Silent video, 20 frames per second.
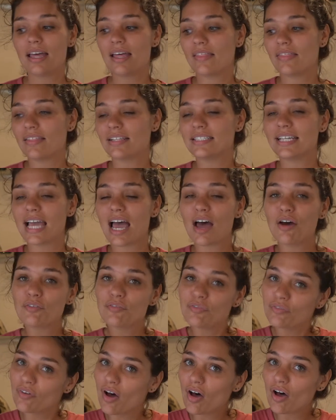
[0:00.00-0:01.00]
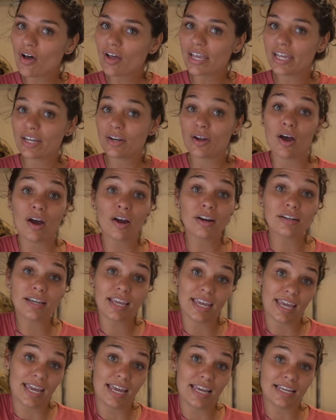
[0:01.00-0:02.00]
The downfall in our
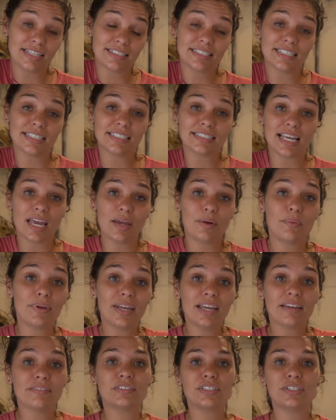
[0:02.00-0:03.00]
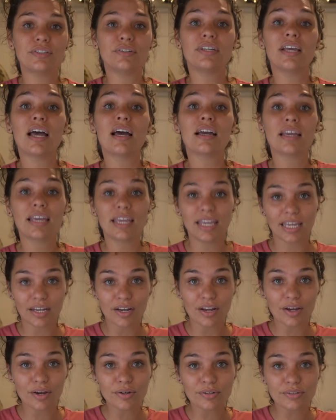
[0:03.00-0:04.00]
case is that we have 2 young
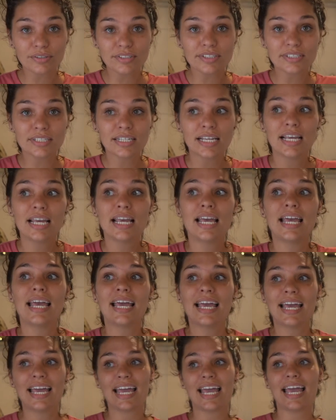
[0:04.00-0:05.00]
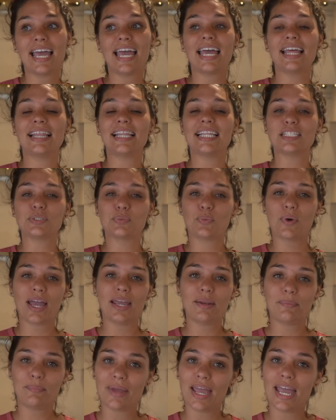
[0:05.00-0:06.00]
kiddos, and this
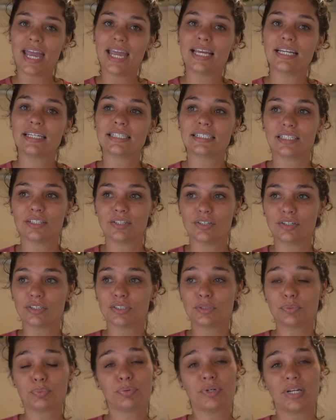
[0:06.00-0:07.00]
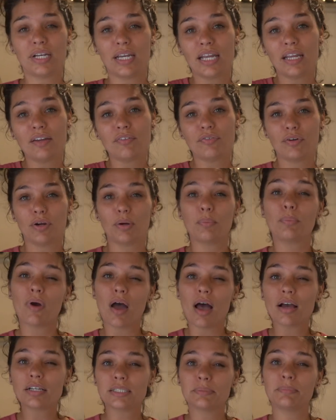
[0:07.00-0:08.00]
white paint looked pretty for
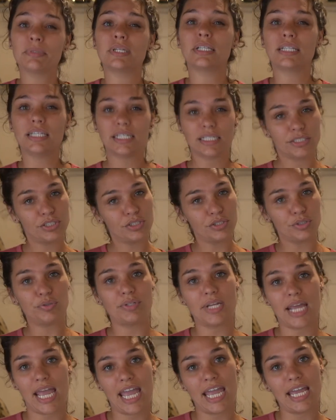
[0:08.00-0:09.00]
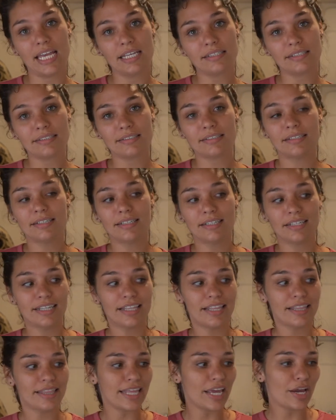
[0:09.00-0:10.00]
approximately 2 days.
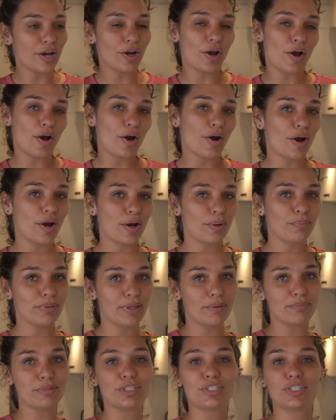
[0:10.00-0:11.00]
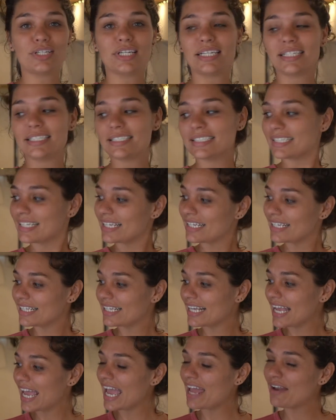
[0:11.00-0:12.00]
There are blemishes
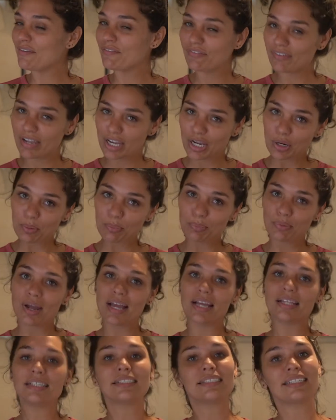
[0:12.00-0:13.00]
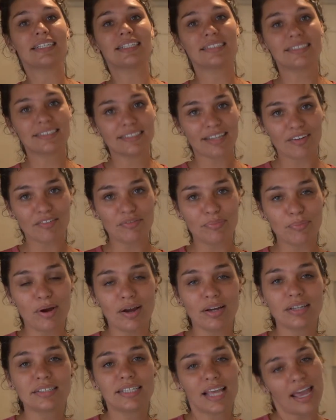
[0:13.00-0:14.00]
and fingerprints and scuff
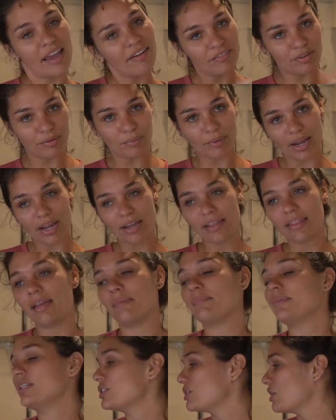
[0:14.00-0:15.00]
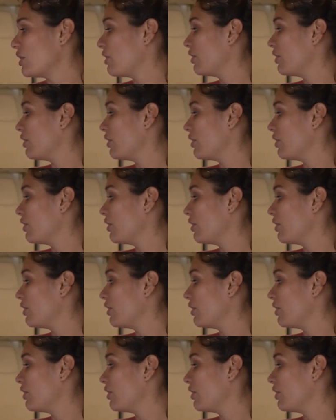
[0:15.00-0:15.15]
marks everywhere. Let me show